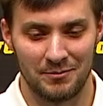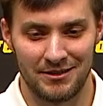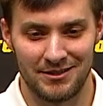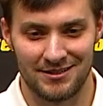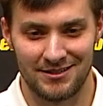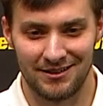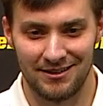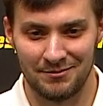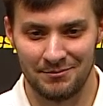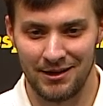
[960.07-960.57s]

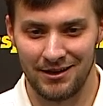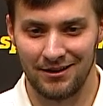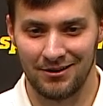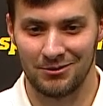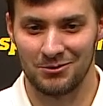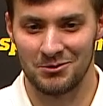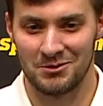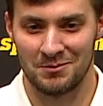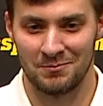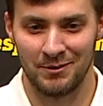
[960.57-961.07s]
He's my
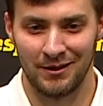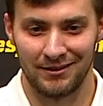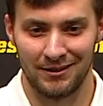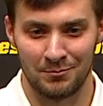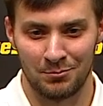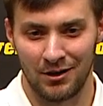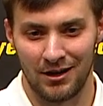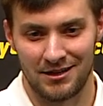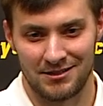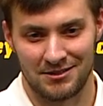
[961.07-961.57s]
uncle's a big
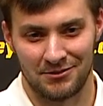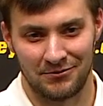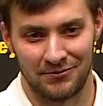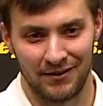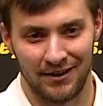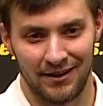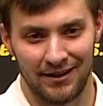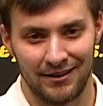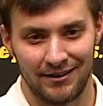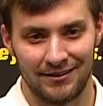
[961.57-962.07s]
Nebraska
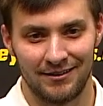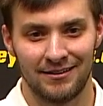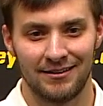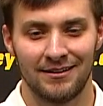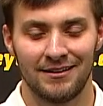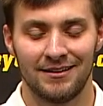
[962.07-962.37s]
fan.